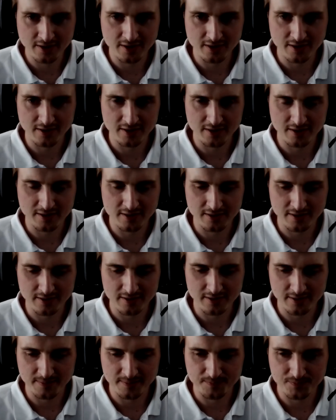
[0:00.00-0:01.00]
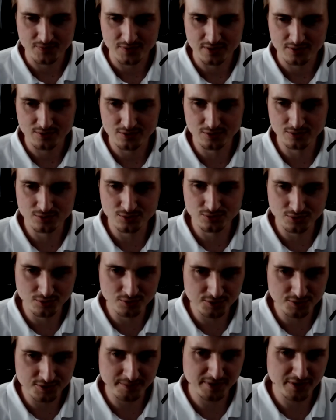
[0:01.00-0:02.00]
um, to, to do
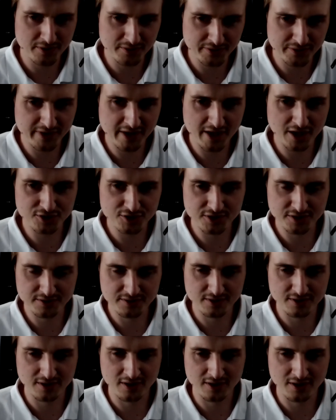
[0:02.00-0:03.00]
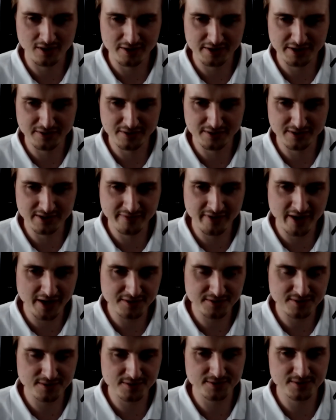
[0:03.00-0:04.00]
some identification uh, in
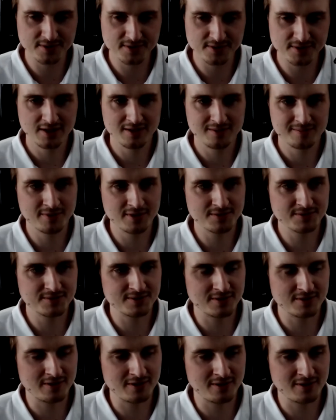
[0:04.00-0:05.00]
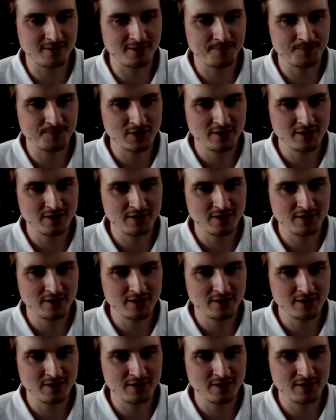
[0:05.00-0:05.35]
devices, but uh,